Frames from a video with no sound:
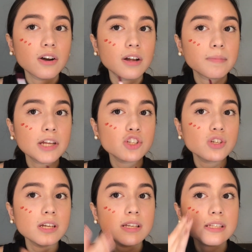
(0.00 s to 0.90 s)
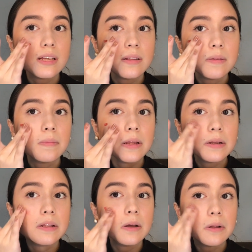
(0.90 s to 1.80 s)
on my cheeks and
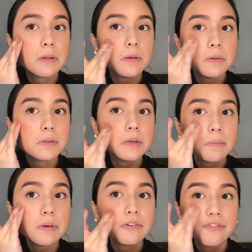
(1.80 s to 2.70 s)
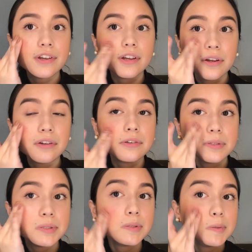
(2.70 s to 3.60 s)
blend it out using my
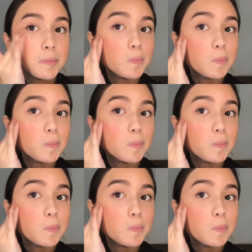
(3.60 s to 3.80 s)
fingers.